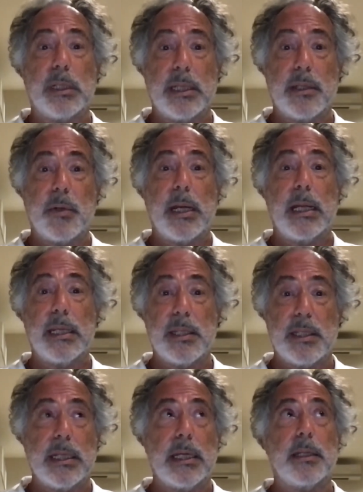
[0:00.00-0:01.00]

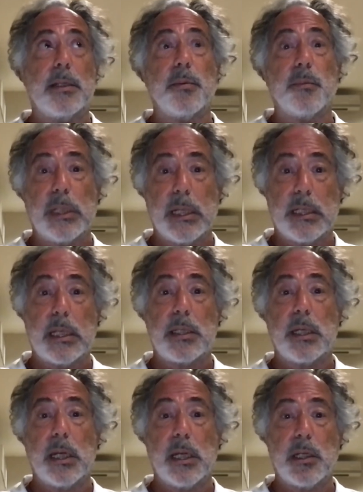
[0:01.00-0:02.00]
Israelis did with the
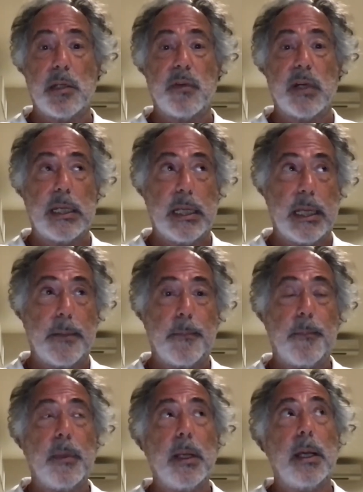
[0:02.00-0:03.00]
assassination of Kani.
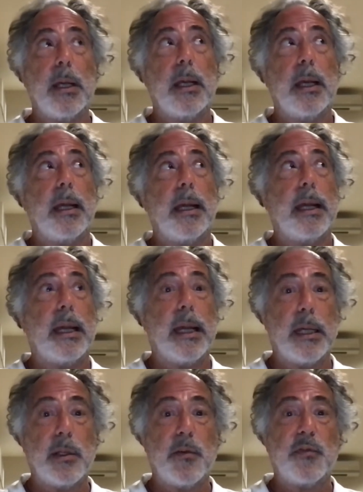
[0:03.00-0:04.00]

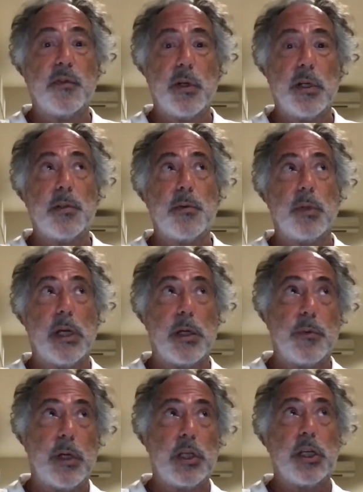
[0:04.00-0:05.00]
And of course,
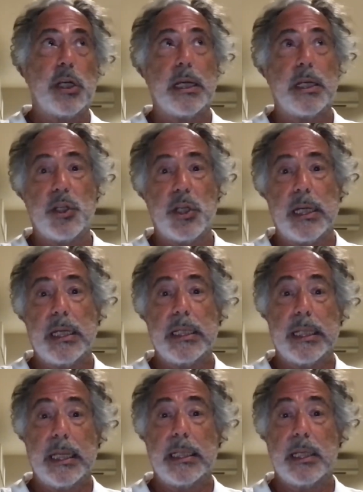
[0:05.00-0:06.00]
Russia and China,
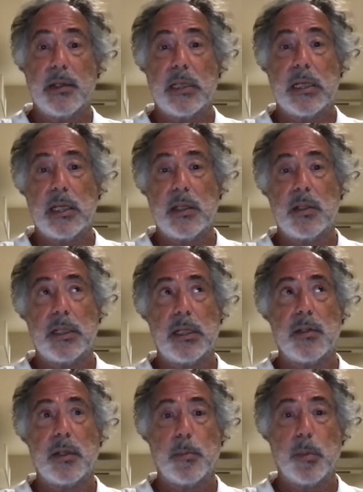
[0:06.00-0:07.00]
they discussed
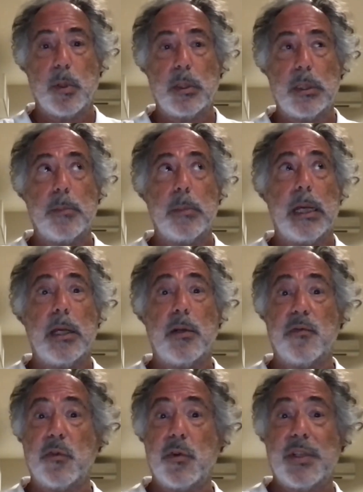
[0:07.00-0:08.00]
this among them. And
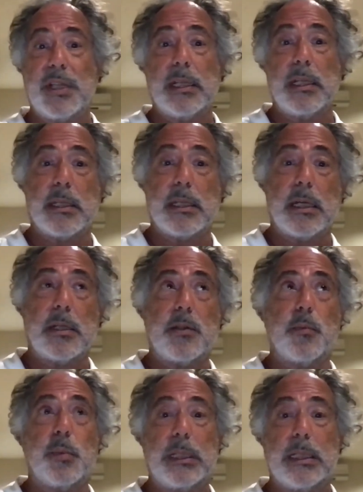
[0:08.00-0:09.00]
of course, they
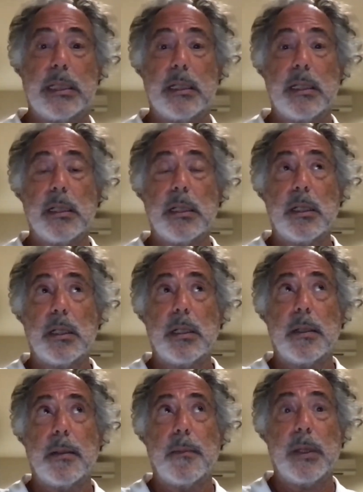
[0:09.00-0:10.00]
discussed with the
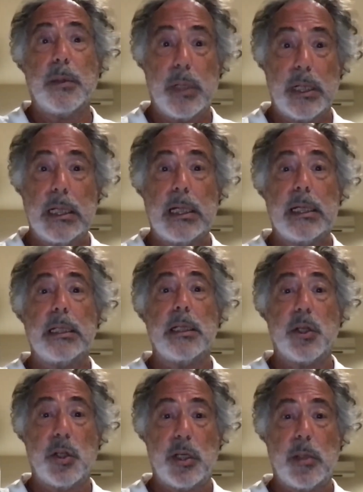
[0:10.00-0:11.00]
Iranian
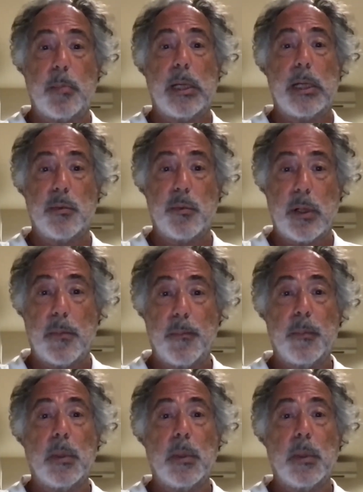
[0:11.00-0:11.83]
leadership as well.